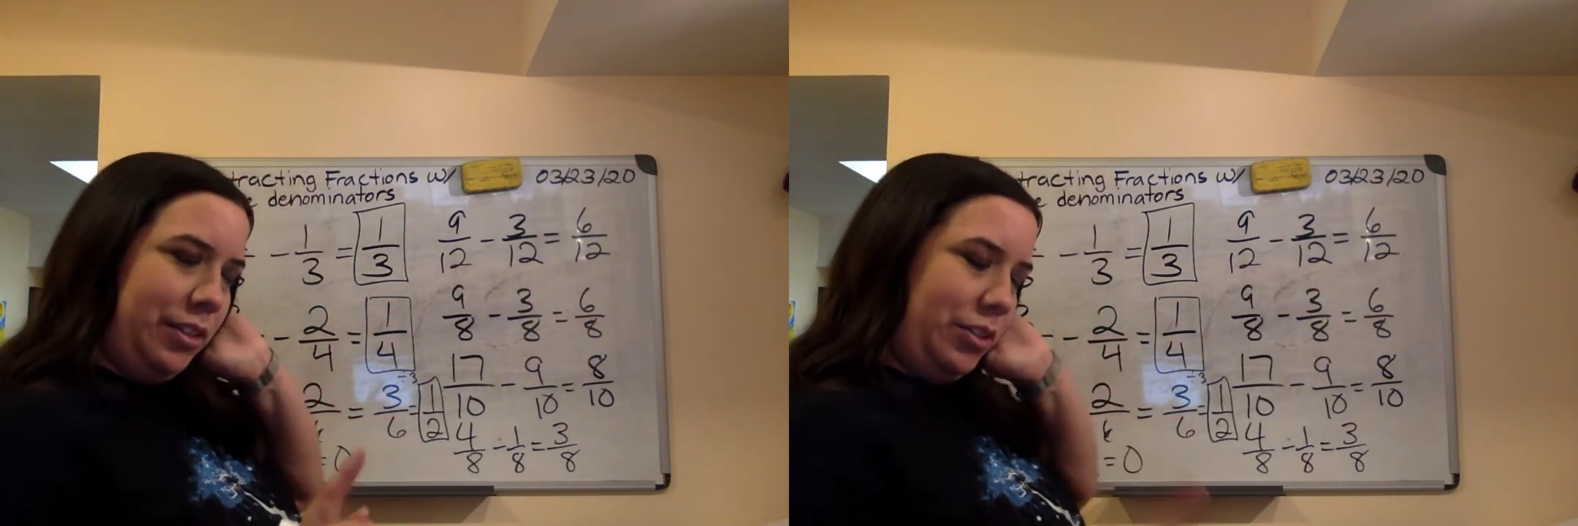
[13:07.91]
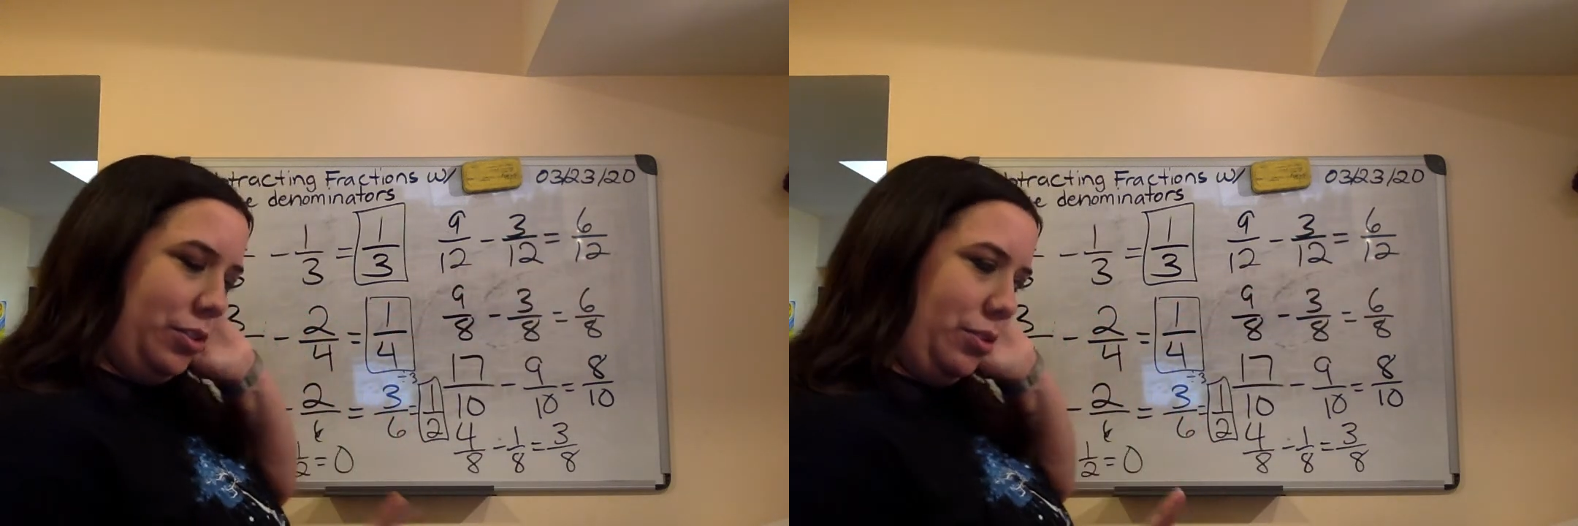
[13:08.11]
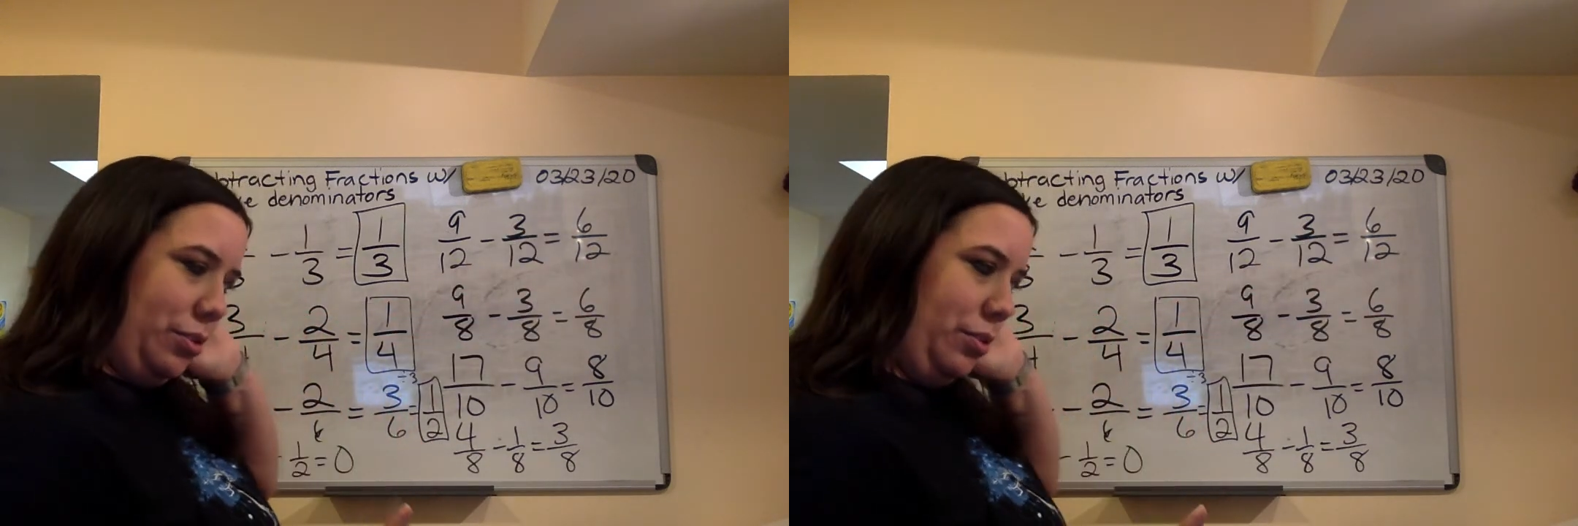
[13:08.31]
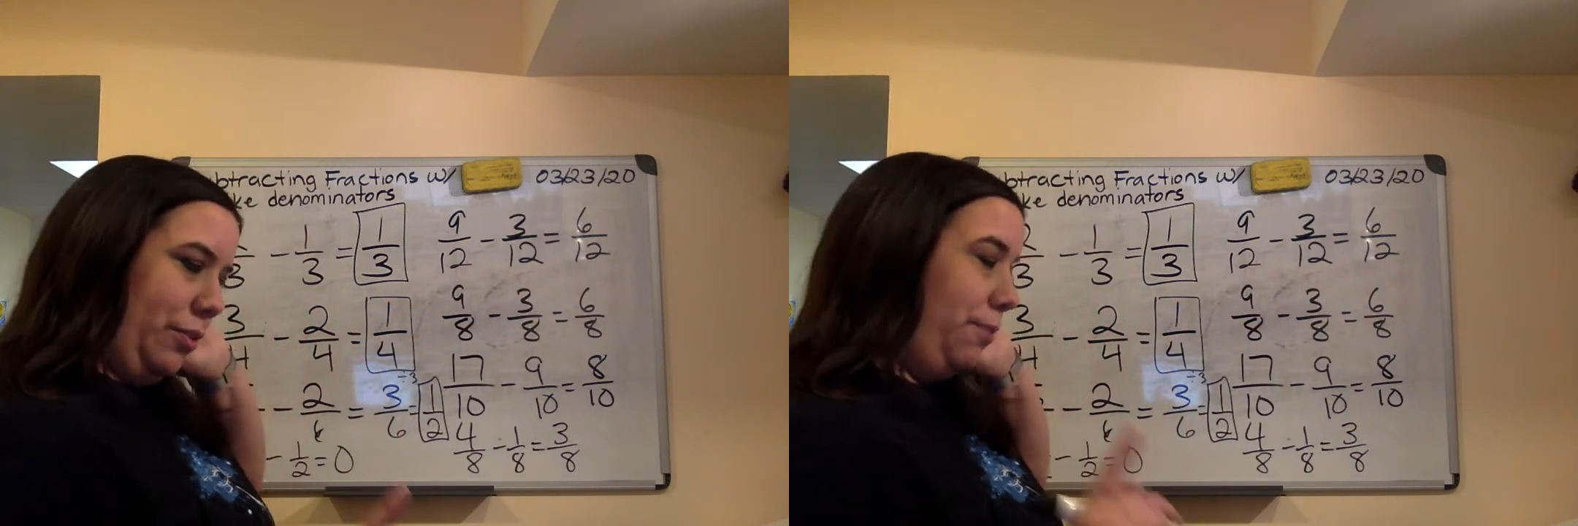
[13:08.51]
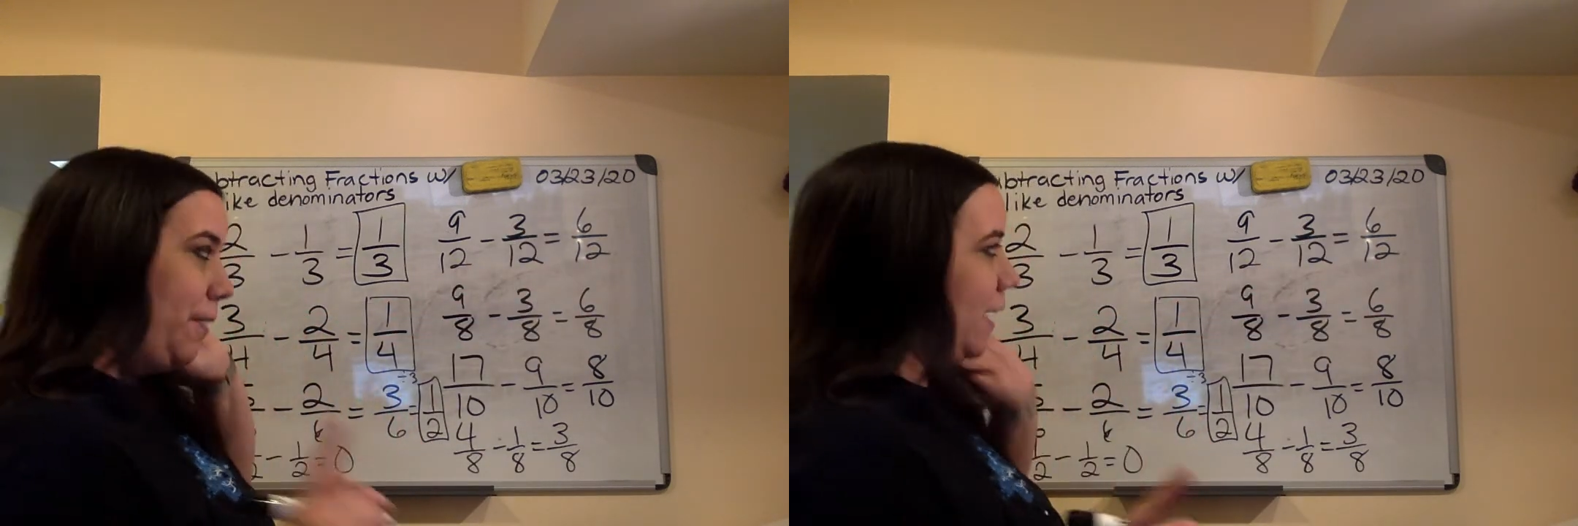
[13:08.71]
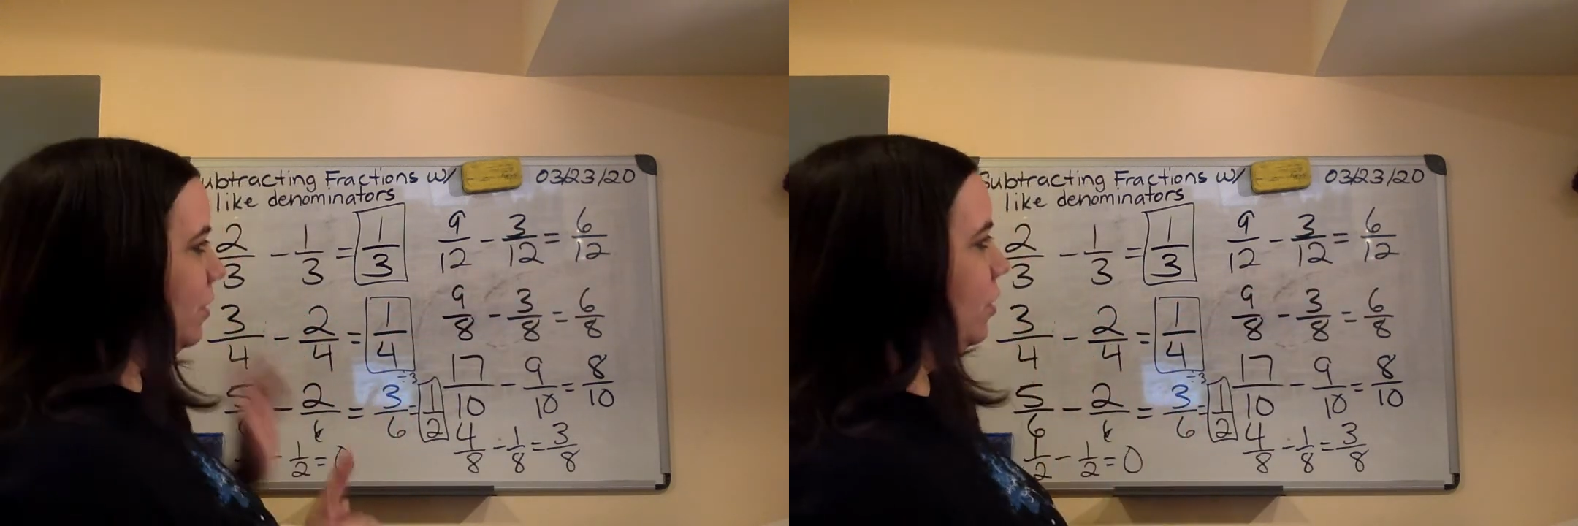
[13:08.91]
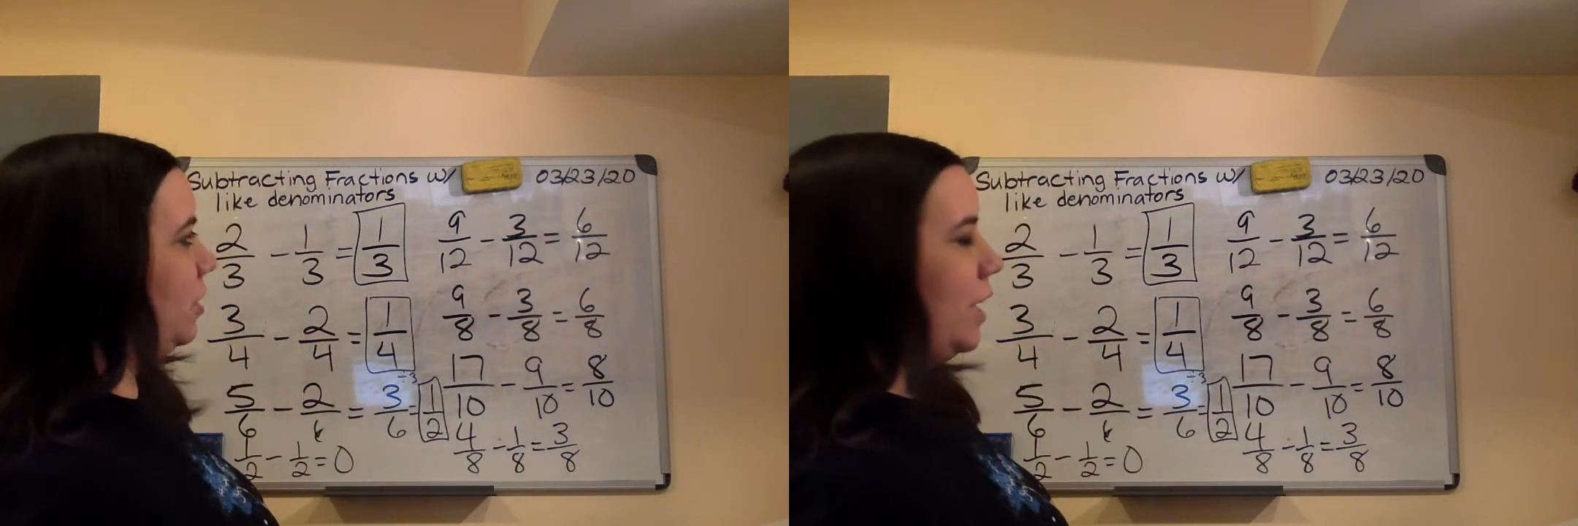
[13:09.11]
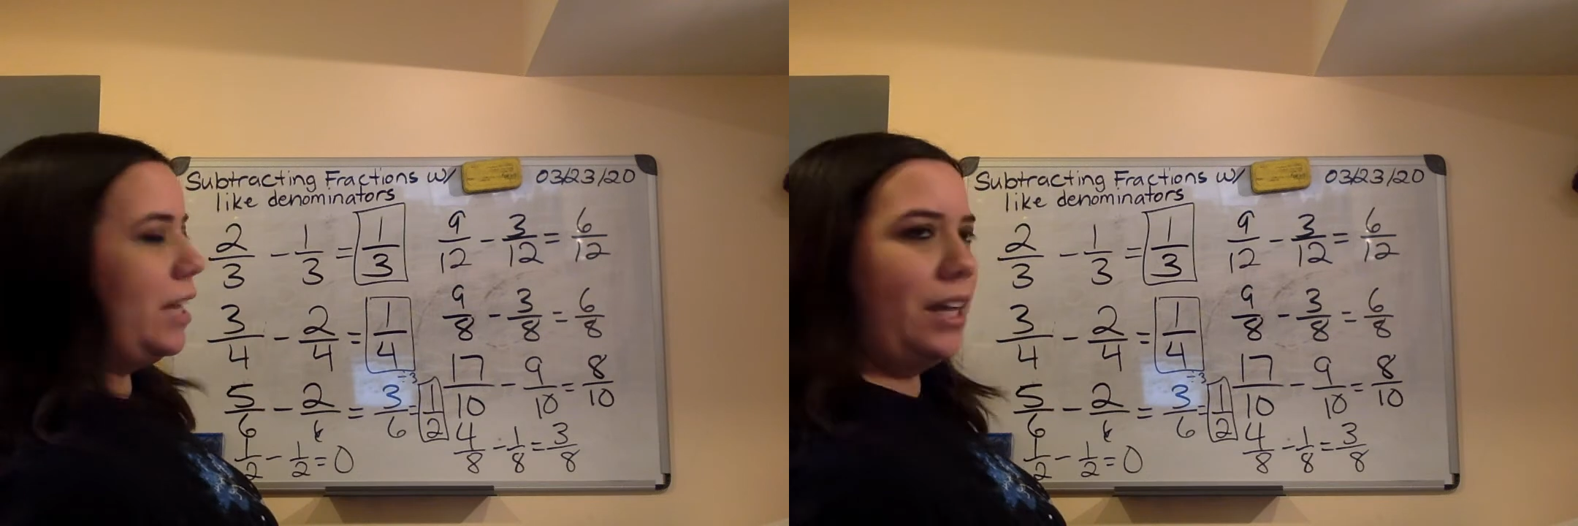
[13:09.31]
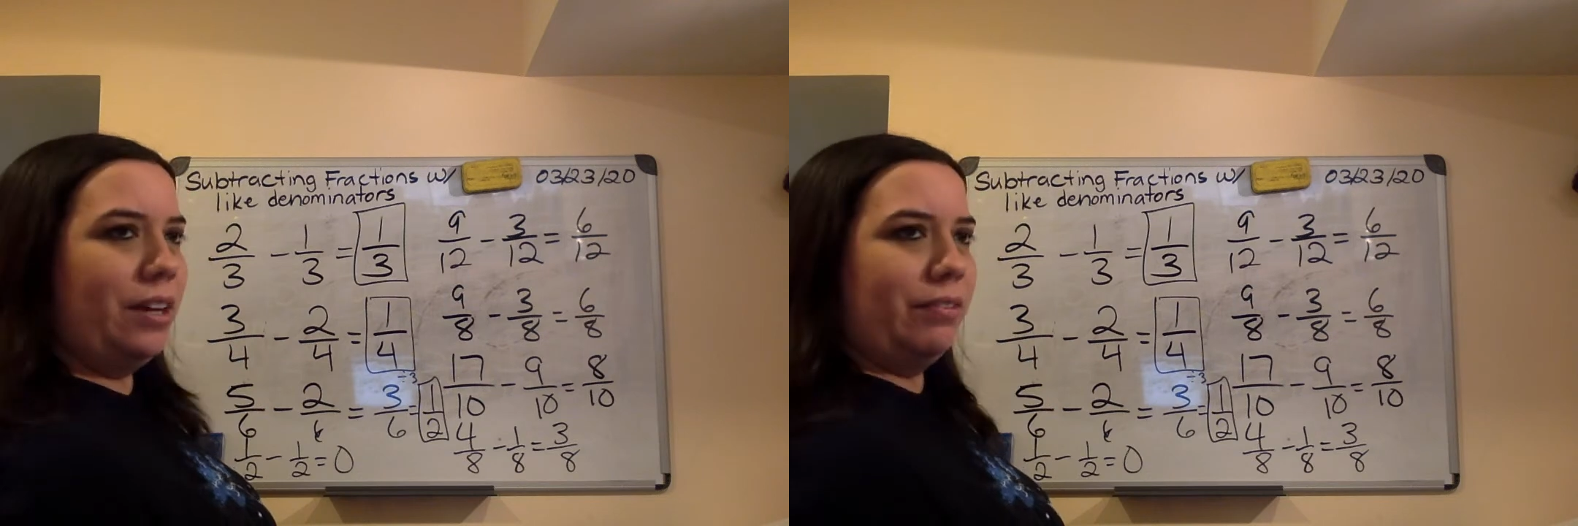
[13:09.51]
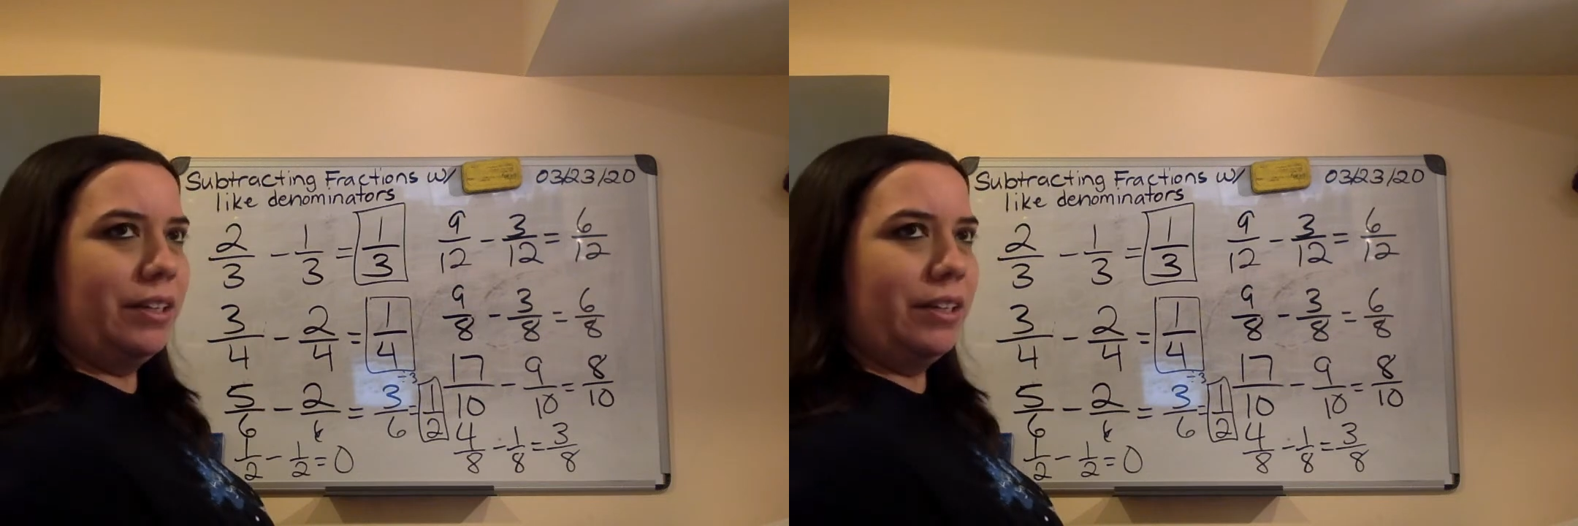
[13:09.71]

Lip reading: So, the factor they have